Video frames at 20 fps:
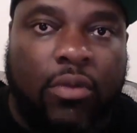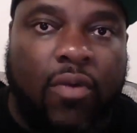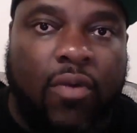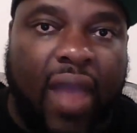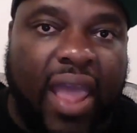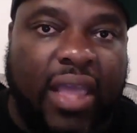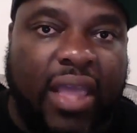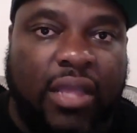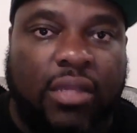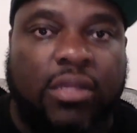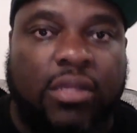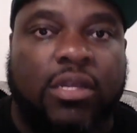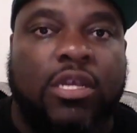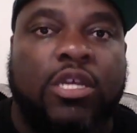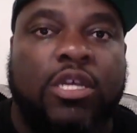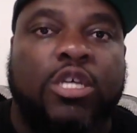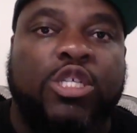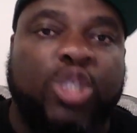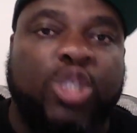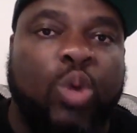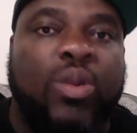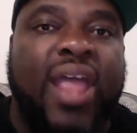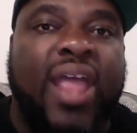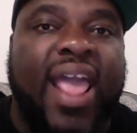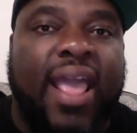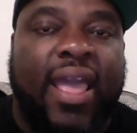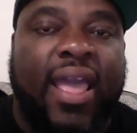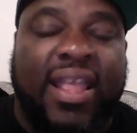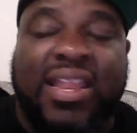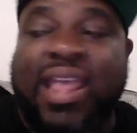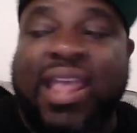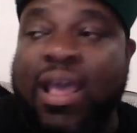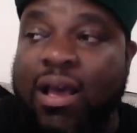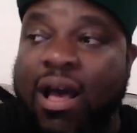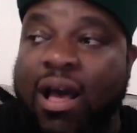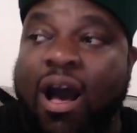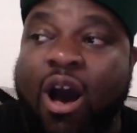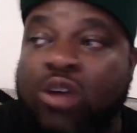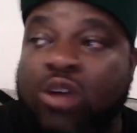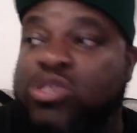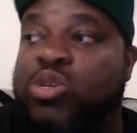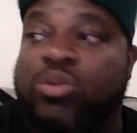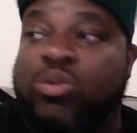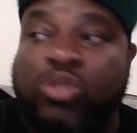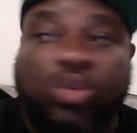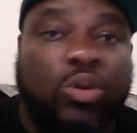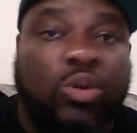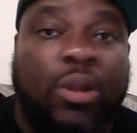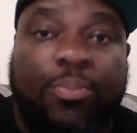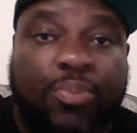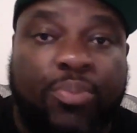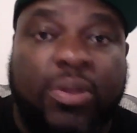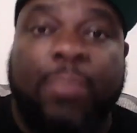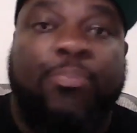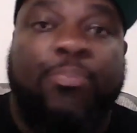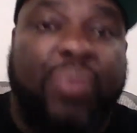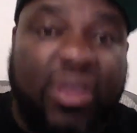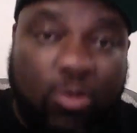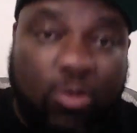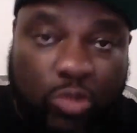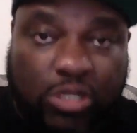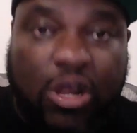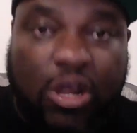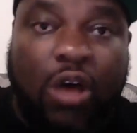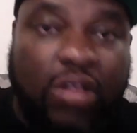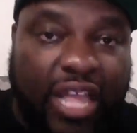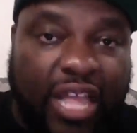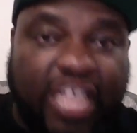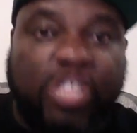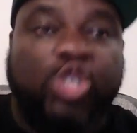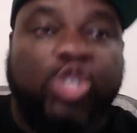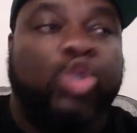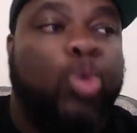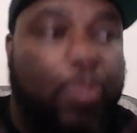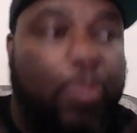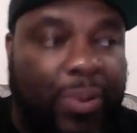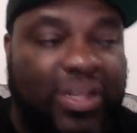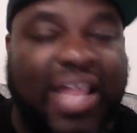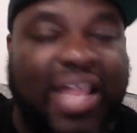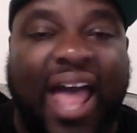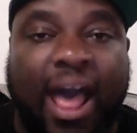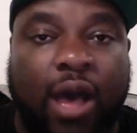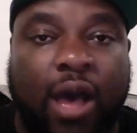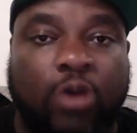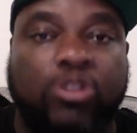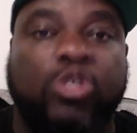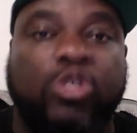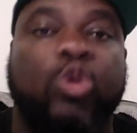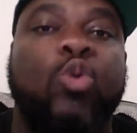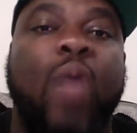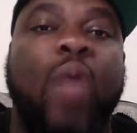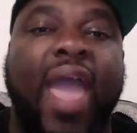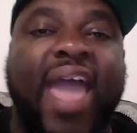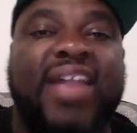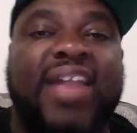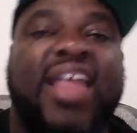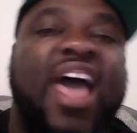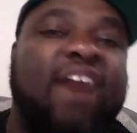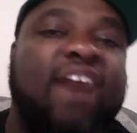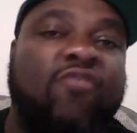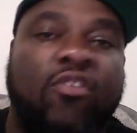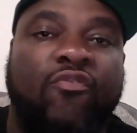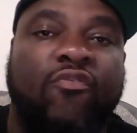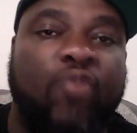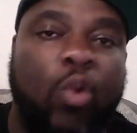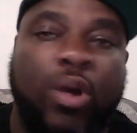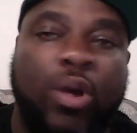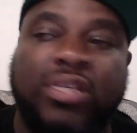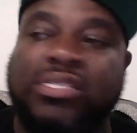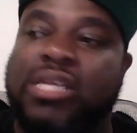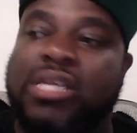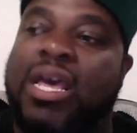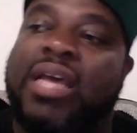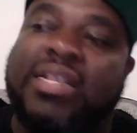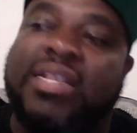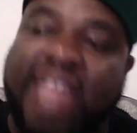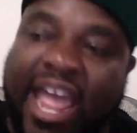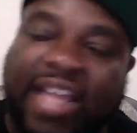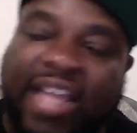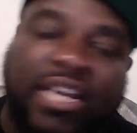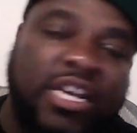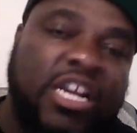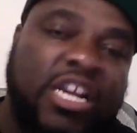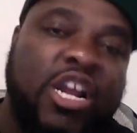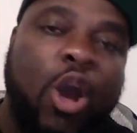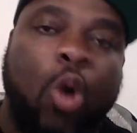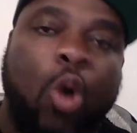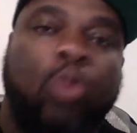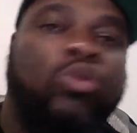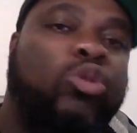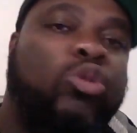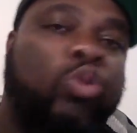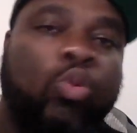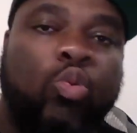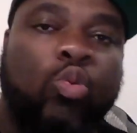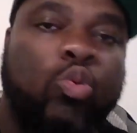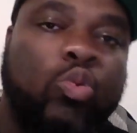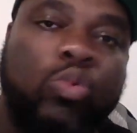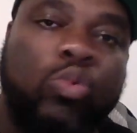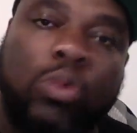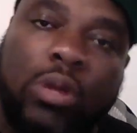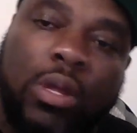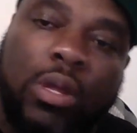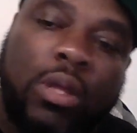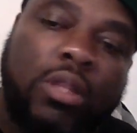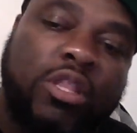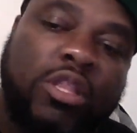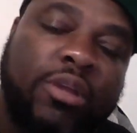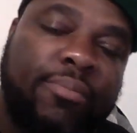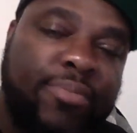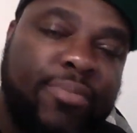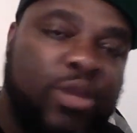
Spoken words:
right? So and then also too, the beat was all like super loud. So you had to have a voice that could go through the